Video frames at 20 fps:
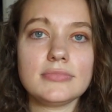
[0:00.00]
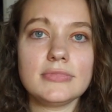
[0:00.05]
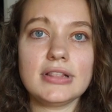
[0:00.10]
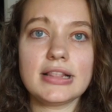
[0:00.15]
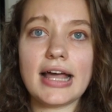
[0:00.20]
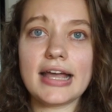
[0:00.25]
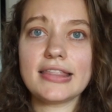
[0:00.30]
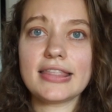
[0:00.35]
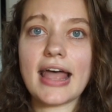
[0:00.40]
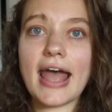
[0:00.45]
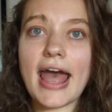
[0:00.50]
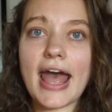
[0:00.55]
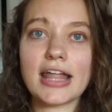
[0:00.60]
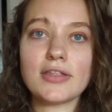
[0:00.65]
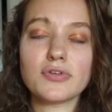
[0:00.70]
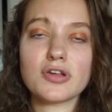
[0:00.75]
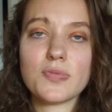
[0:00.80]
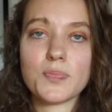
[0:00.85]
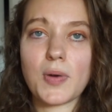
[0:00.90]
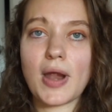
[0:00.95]
like the head
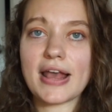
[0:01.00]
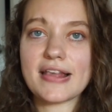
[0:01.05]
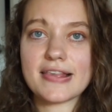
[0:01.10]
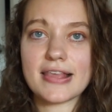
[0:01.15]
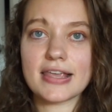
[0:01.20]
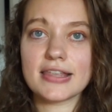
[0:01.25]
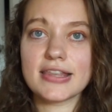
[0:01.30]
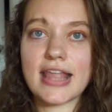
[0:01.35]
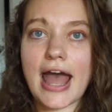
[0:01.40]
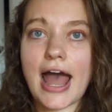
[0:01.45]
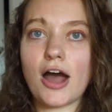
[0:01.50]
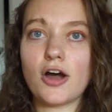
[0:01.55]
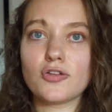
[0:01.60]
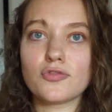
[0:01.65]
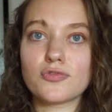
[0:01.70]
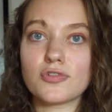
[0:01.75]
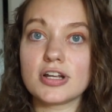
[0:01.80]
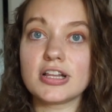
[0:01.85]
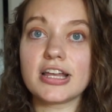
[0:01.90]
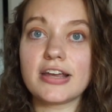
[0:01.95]
was pressing
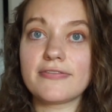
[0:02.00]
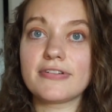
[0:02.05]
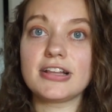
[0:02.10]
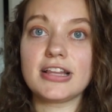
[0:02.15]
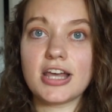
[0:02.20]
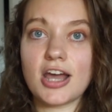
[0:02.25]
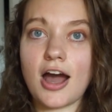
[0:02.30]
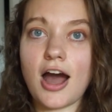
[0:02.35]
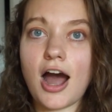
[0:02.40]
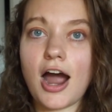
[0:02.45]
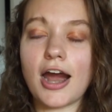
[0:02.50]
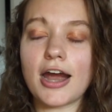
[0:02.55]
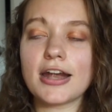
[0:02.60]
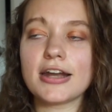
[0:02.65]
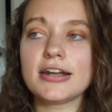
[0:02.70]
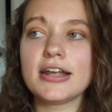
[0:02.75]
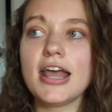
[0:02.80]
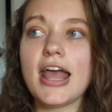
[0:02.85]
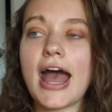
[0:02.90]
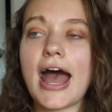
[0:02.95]
down really, really
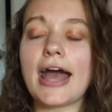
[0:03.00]
hard.